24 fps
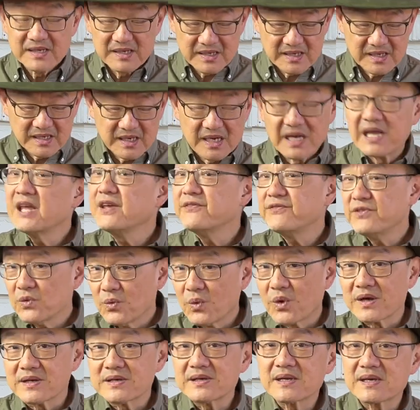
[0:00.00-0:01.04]
Uh, if you
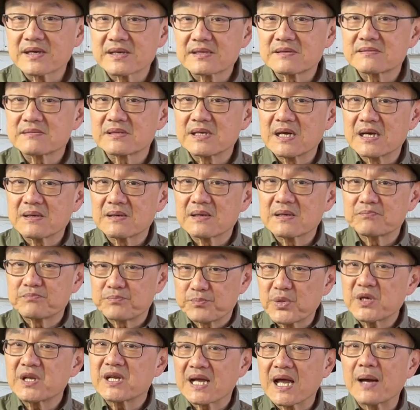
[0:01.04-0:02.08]
want, a, a,
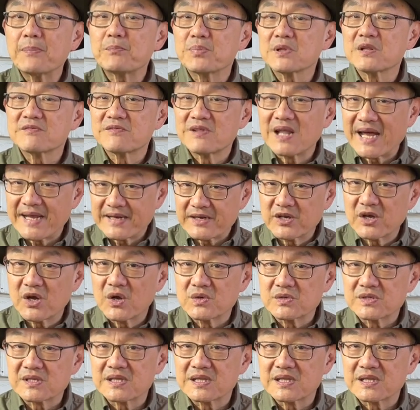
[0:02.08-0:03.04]
put a couple of light coats,